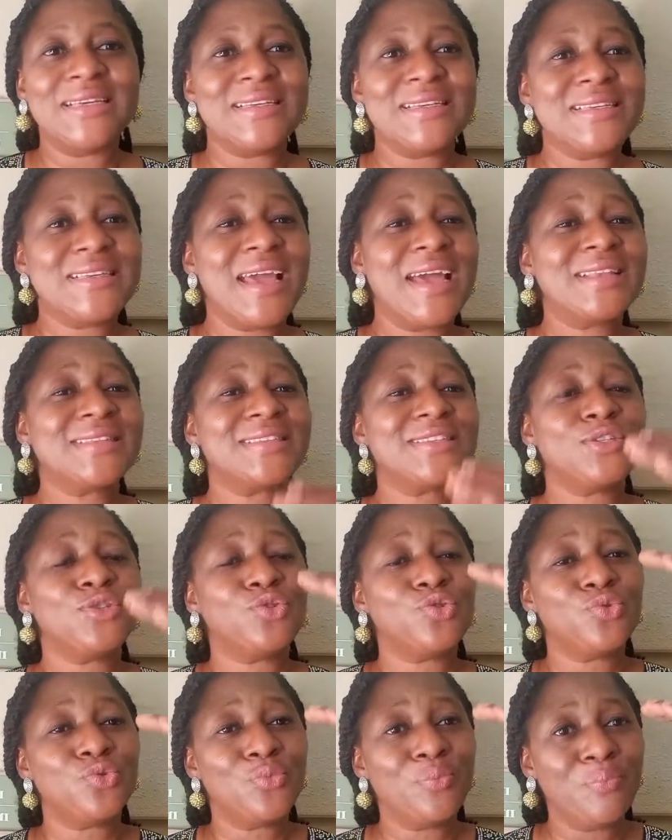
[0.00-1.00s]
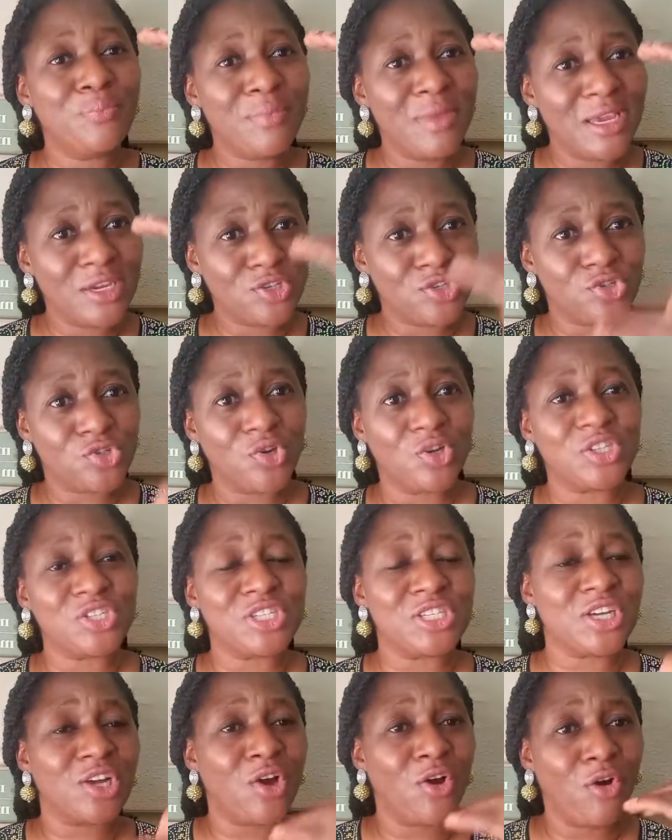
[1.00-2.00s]
yet you make sure
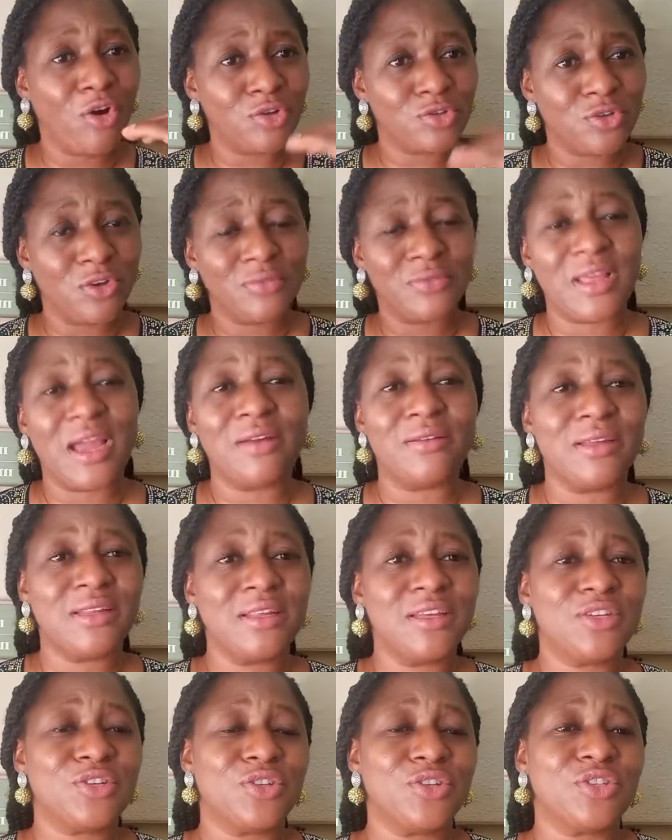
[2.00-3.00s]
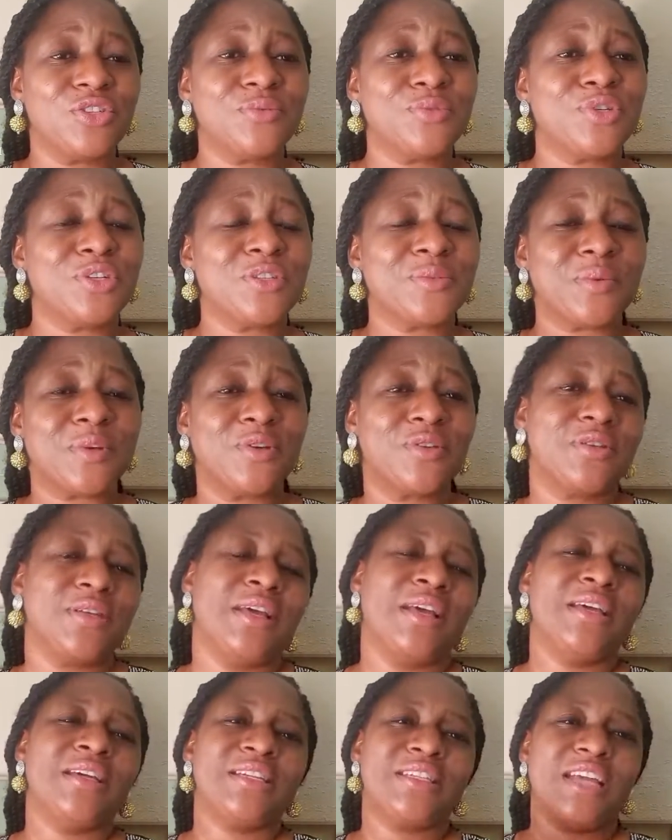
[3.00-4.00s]
she cut off that relationship just because
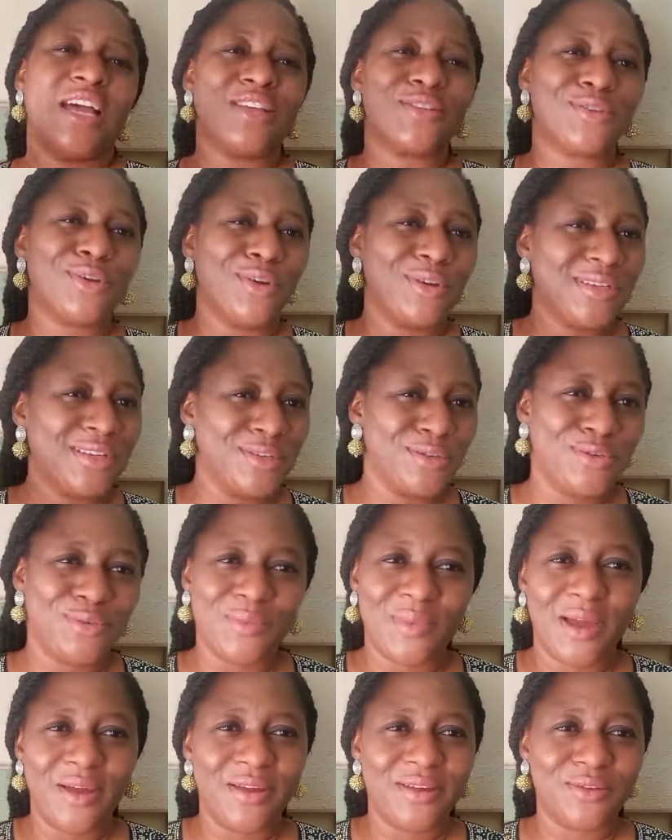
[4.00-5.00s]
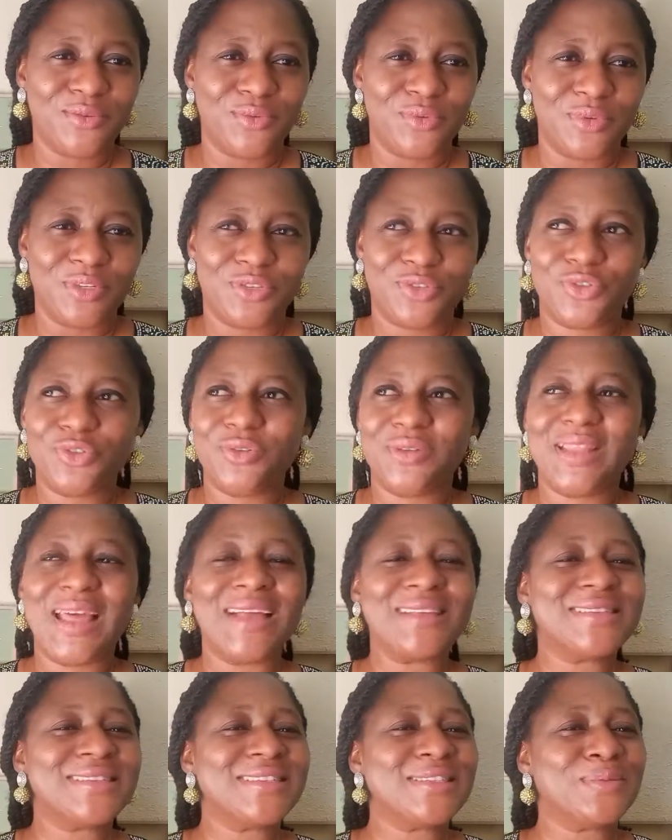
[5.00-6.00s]
she has gone into marriage with you.
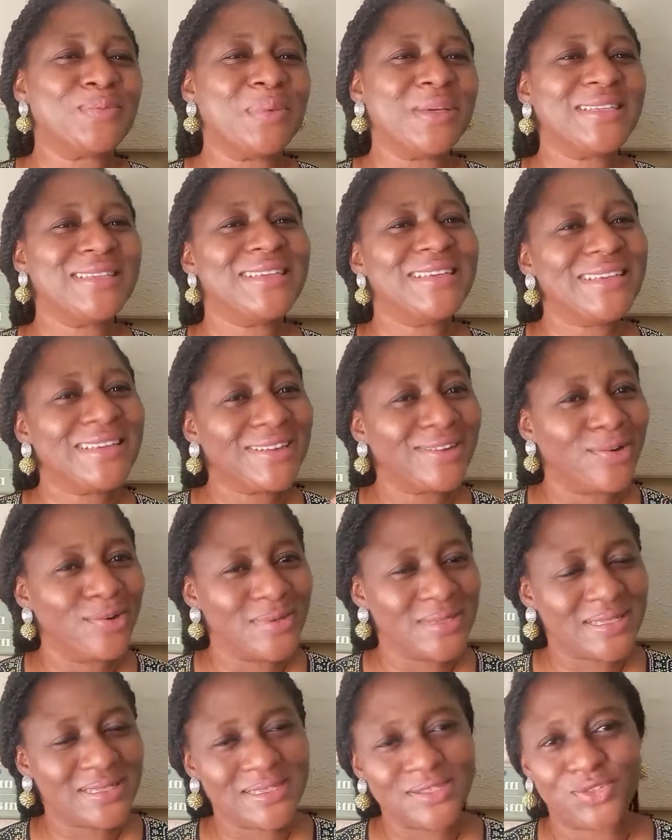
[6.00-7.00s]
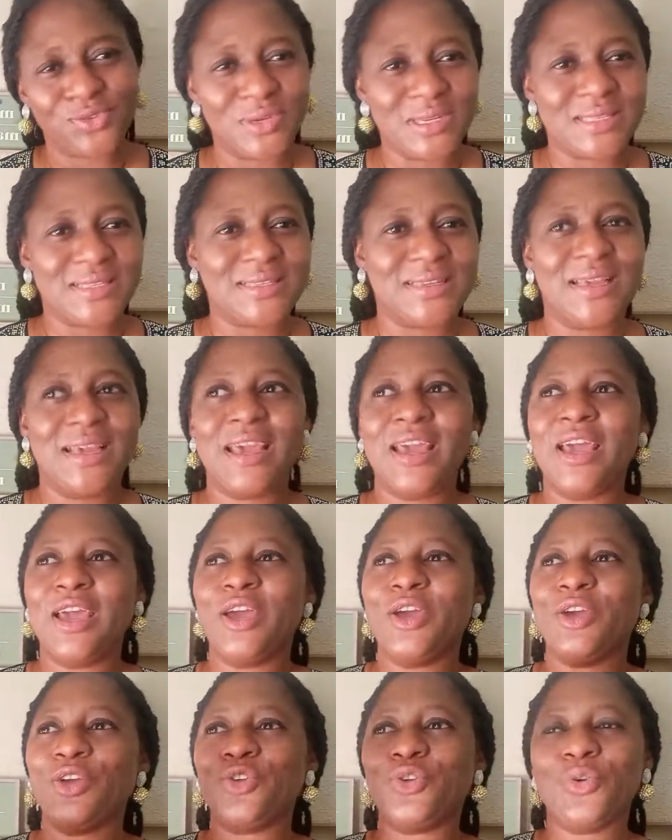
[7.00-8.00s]
That is being inconsiderate.
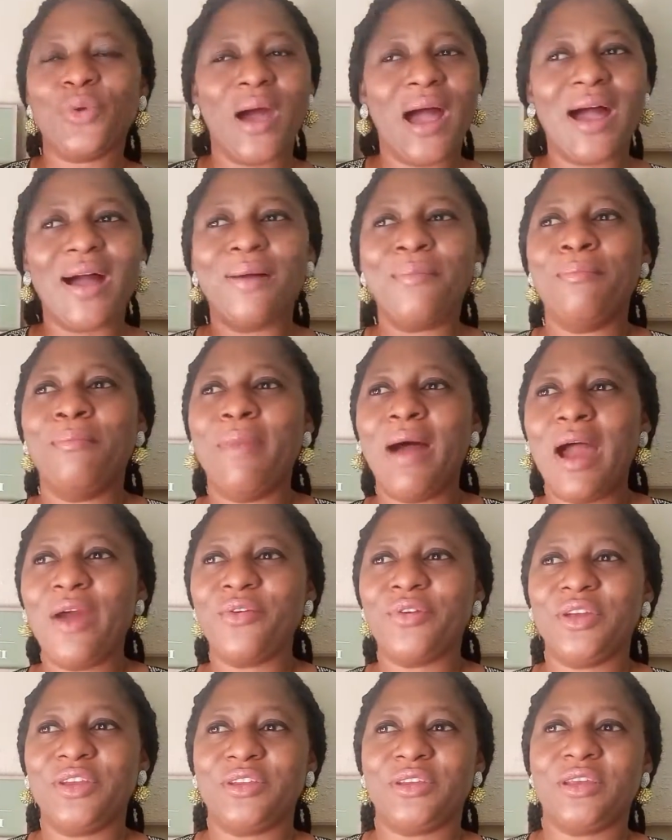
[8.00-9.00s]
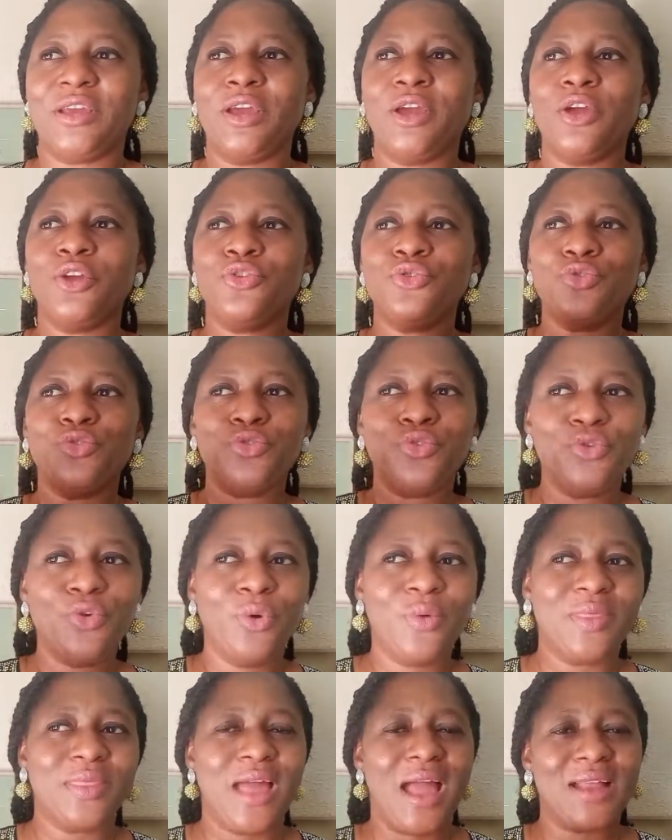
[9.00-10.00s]
You are married,
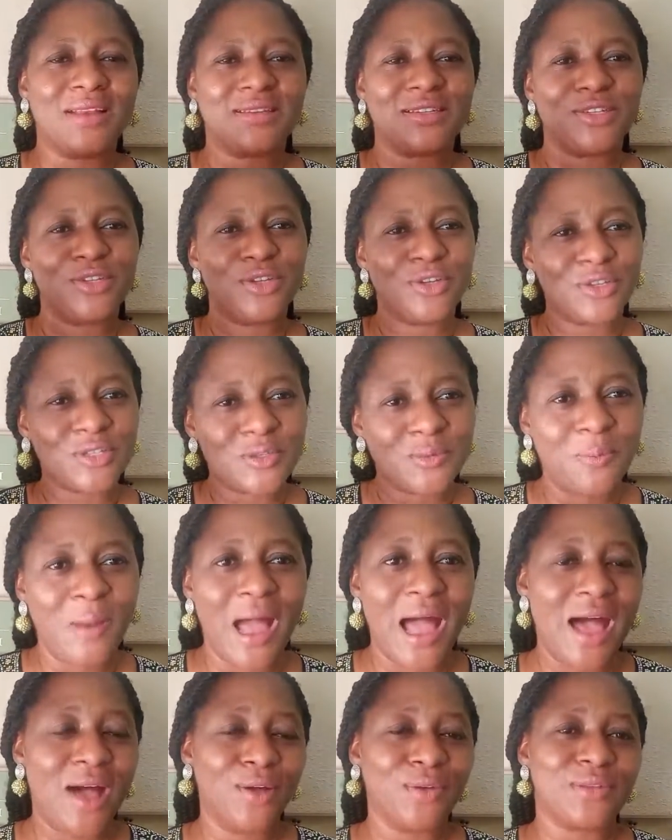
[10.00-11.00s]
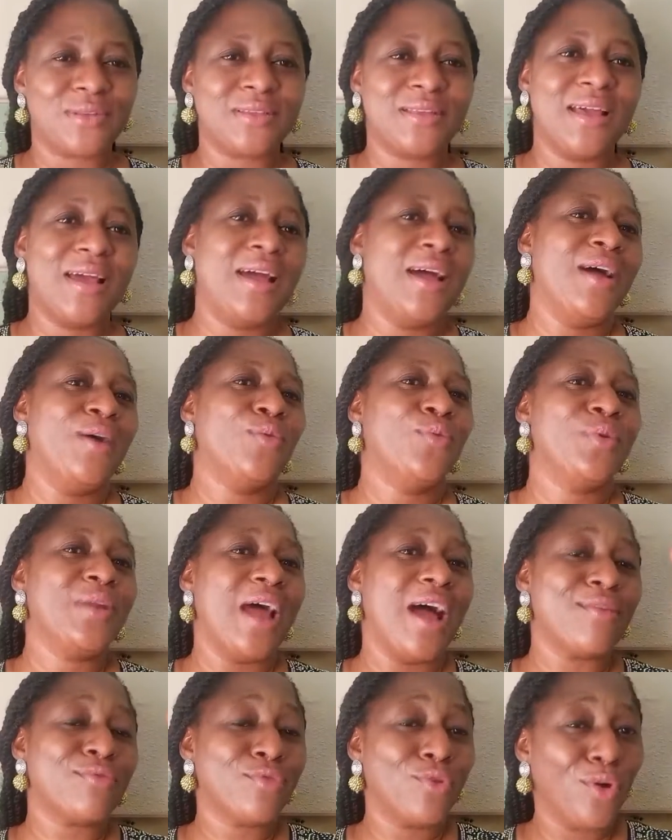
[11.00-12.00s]
that your spouse would
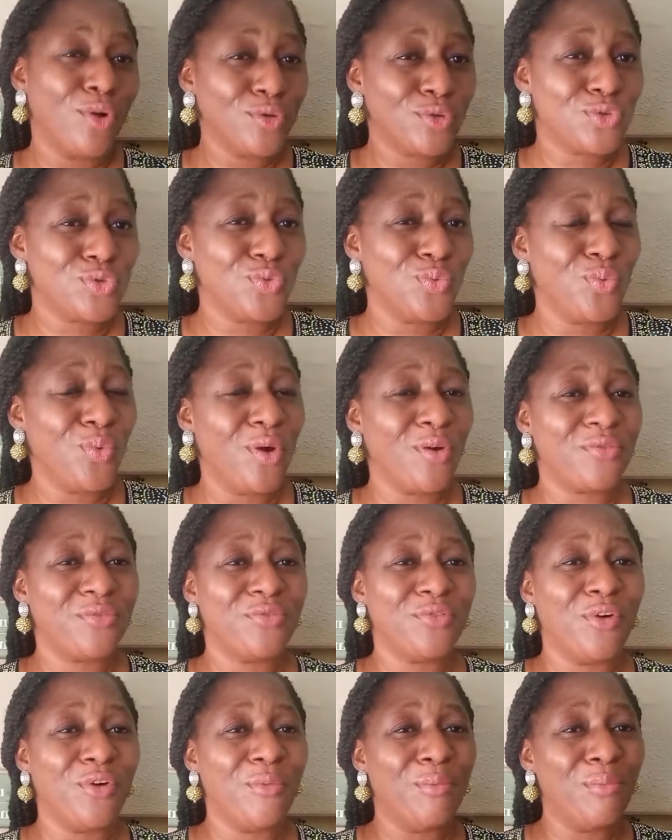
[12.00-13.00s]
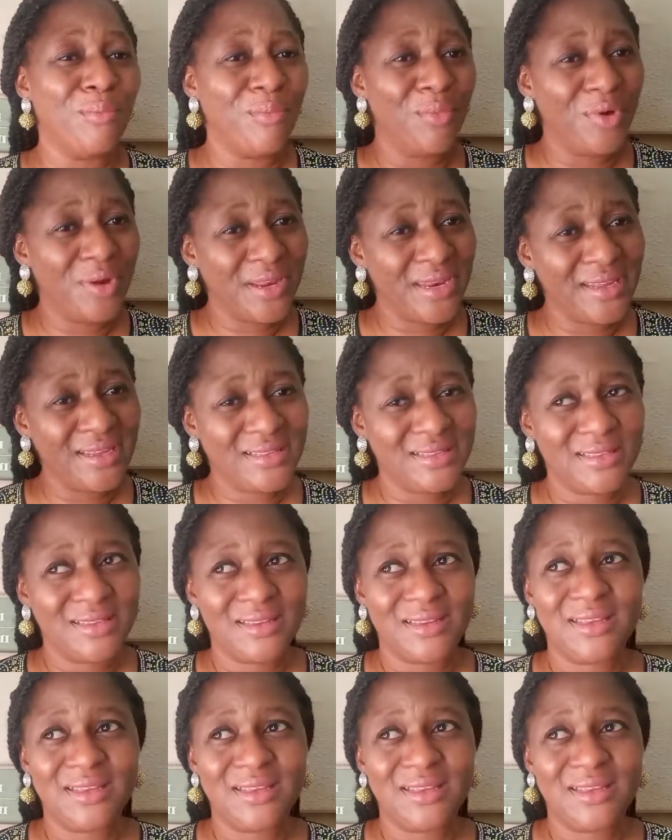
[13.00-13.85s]
have gone to work from morning,